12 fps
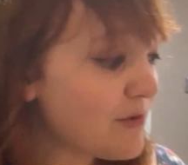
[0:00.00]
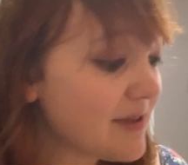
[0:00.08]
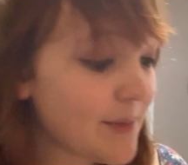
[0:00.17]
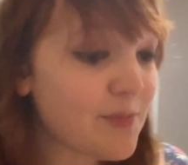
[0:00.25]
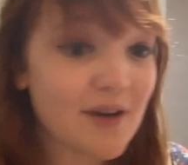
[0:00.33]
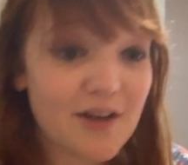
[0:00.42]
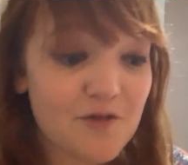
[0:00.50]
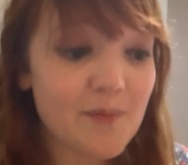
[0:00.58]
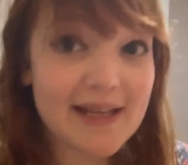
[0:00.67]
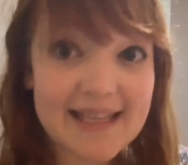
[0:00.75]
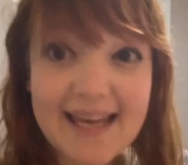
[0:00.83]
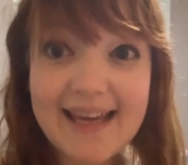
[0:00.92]
I'm really proud of my
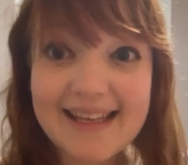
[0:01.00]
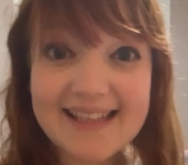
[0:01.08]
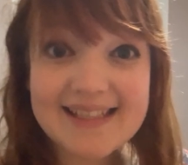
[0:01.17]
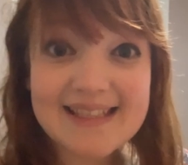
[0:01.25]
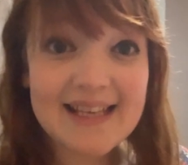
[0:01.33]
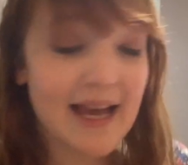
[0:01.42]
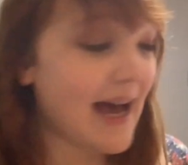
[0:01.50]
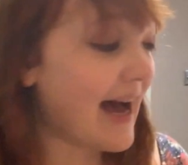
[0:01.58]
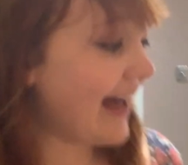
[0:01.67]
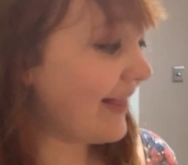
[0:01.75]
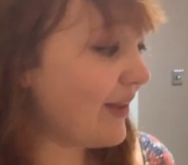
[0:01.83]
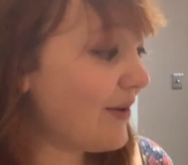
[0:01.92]
cakes. I
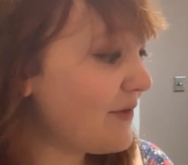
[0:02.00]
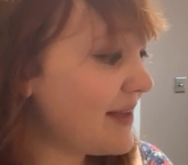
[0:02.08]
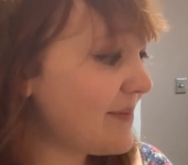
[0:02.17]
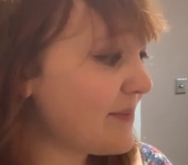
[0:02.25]
love the